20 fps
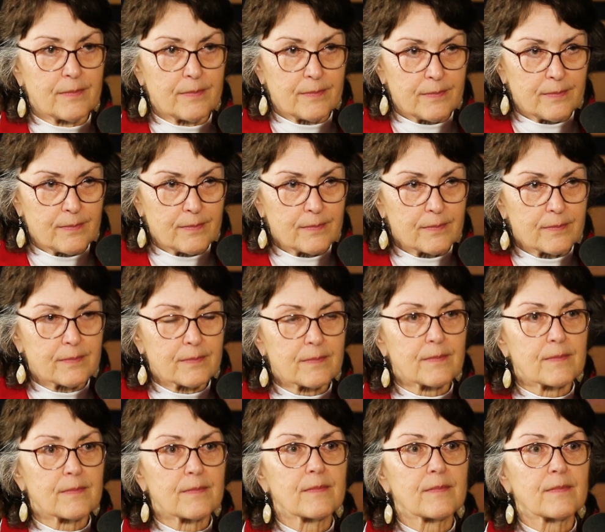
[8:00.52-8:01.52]
the school has
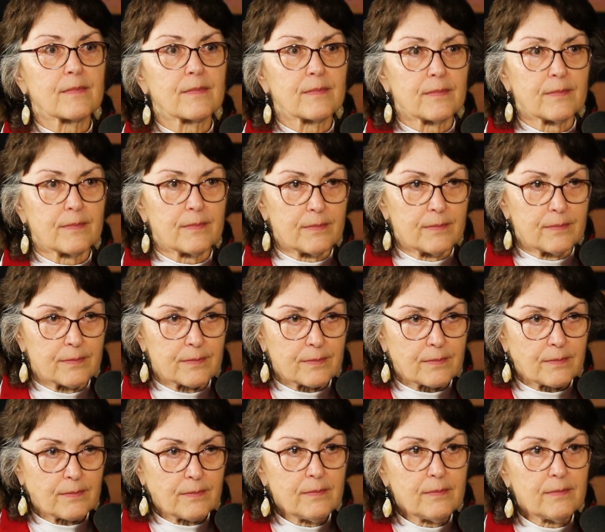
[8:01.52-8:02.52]
evolved, how
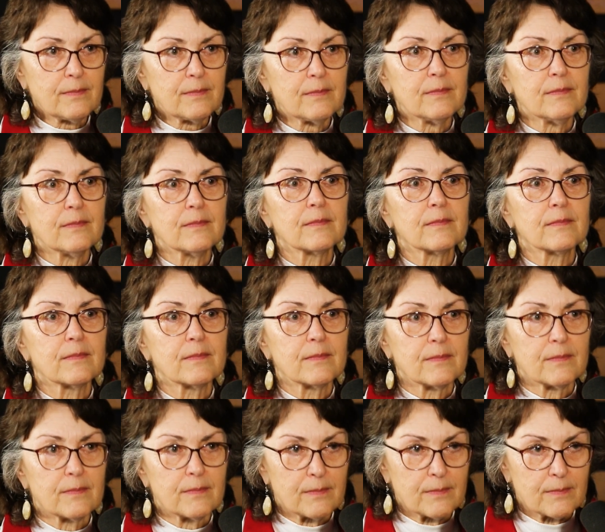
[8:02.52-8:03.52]
education has evolved from your
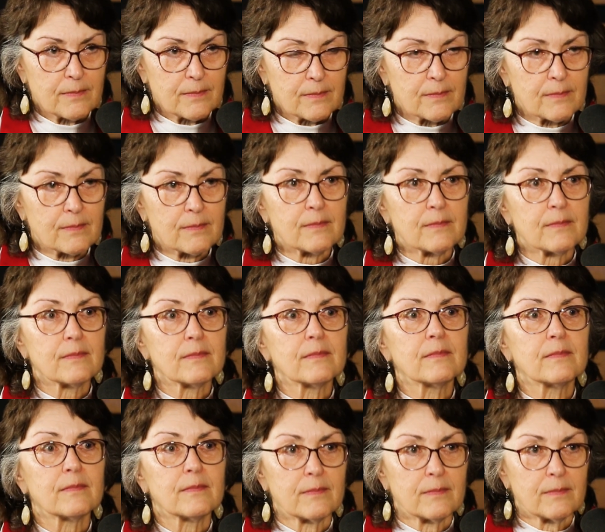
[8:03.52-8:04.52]
perspective through
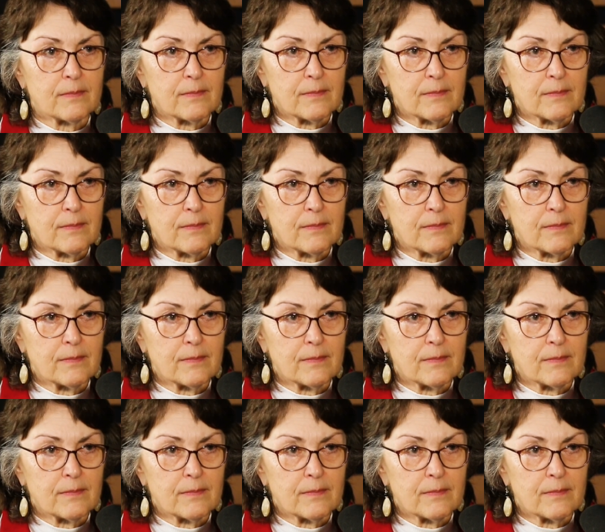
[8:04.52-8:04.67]
COVID.